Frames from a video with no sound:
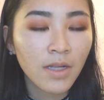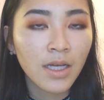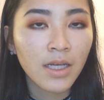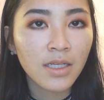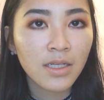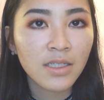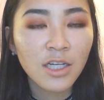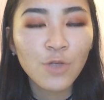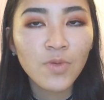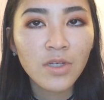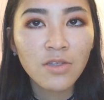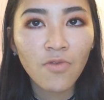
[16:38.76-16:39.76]
like
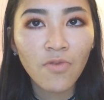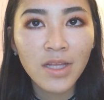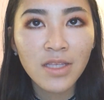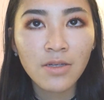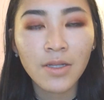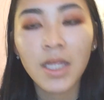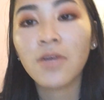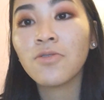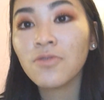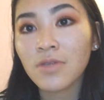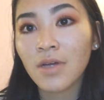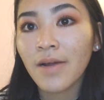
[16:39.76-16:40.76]
just because your friends are in there.
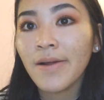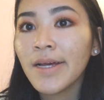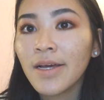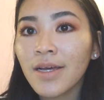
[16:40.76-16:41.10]
Also,